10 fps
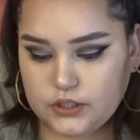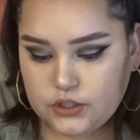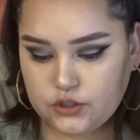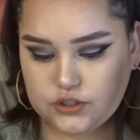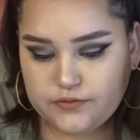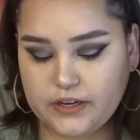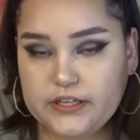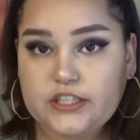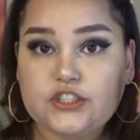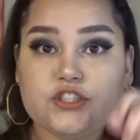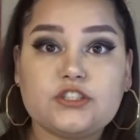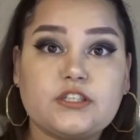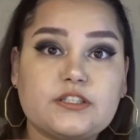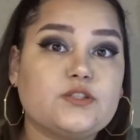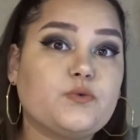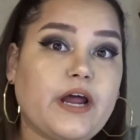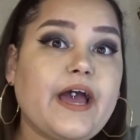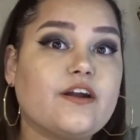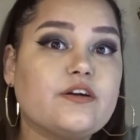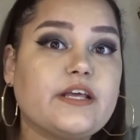use this foundation just because it's what I
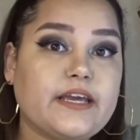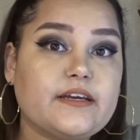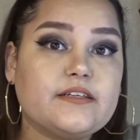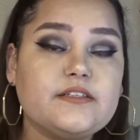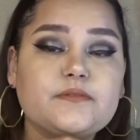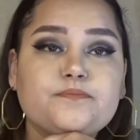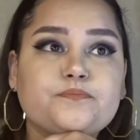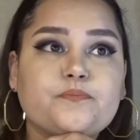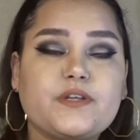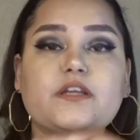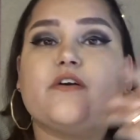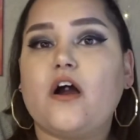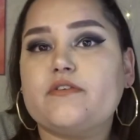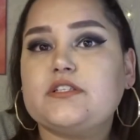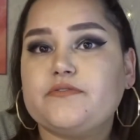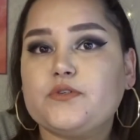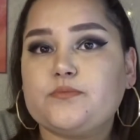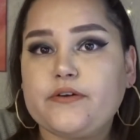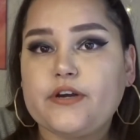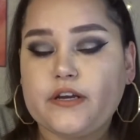had on hand, and it obviously, if it was
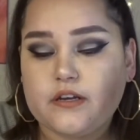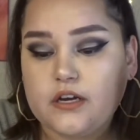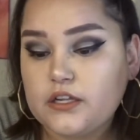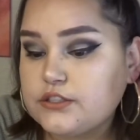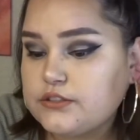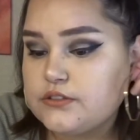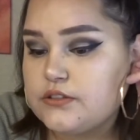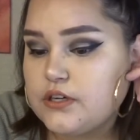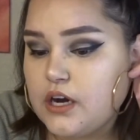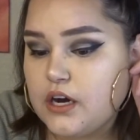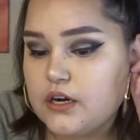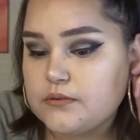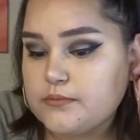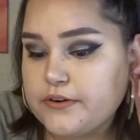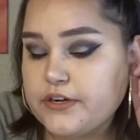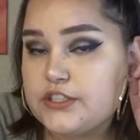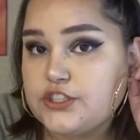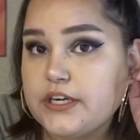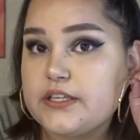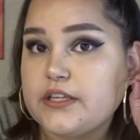my right color or my right
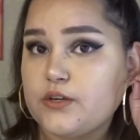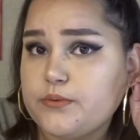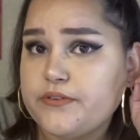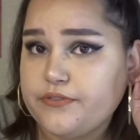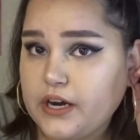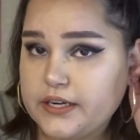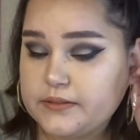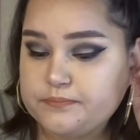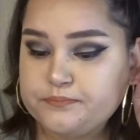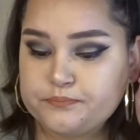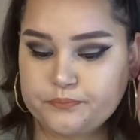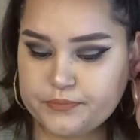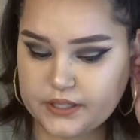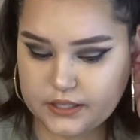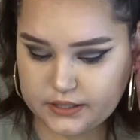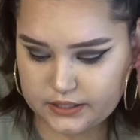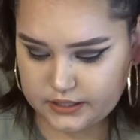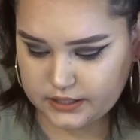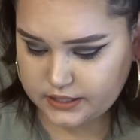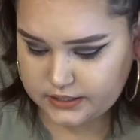shade, then it would be fine.
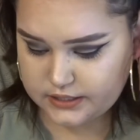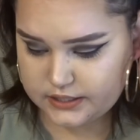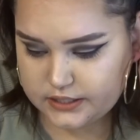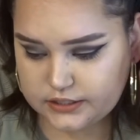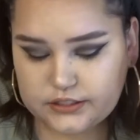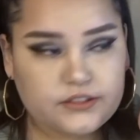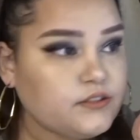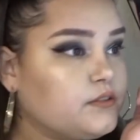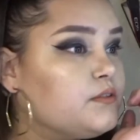The concealer,